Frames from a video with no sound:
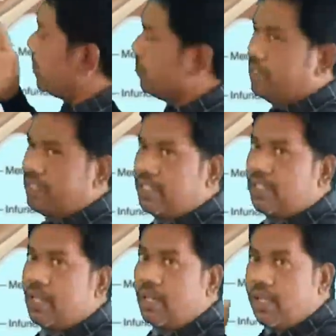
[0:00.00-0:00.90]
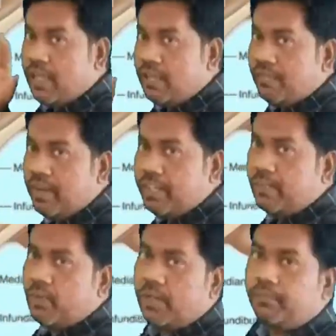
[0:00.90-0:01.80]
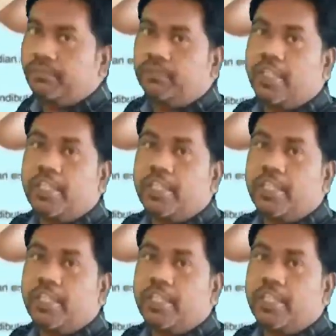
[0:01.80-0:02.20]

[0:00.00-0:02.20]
So this is the infundibulum.